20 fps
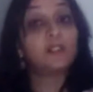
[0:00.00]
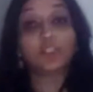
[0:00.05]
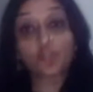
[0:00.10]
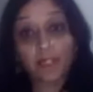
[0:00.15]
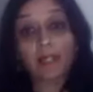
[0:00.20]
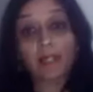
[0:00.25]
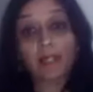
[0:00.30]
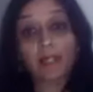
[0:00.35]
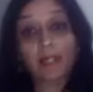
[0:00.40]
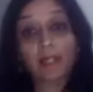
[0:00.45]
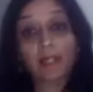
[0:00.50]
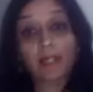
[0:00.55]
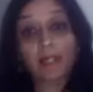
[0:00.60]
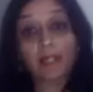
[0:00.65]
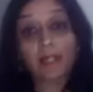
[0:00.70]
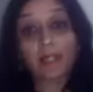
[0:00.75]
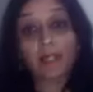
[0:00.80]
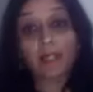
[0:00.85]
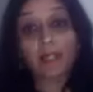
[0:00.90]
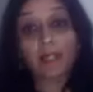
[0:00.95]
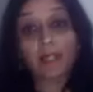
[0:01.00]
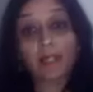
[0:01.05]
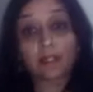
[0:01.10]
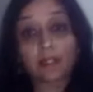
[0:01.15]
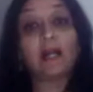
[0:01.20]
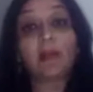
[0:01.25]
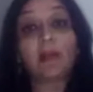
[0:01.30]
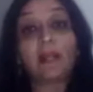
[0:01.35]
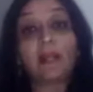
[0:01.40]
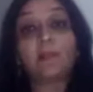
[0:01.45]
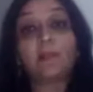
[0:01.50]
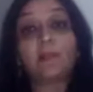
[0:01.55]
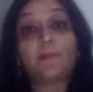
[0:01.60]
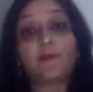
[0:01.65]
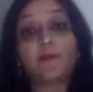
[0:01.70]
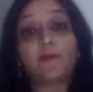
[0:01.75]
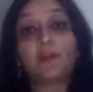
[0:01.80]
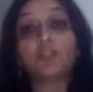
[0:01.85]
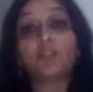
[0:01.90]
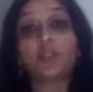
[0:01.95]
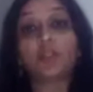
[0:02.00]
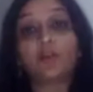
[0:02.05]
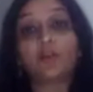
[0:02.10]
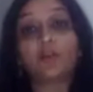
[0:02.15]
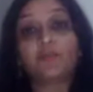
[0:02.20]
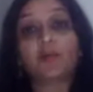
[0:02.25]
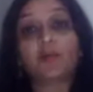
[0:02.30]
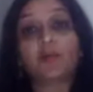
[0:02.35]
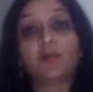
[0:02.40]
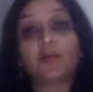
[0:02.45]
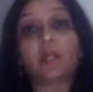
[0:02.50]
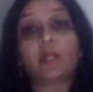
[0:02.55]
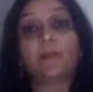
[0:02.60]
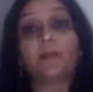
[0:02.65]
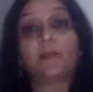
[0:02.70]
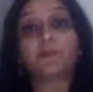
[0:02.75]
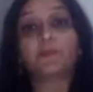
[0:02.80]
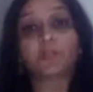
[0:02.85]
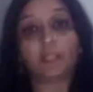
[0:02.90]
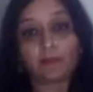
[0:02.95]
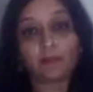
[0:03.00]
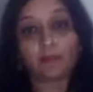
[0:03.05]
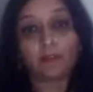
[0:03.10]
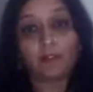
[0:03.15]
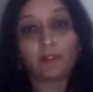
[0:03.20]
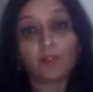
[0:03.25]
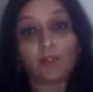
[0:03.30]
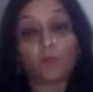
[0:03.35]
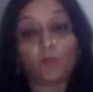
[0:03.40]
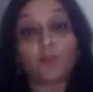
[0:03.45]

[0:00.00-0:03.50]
It undermined the Prevention of Corruption Act,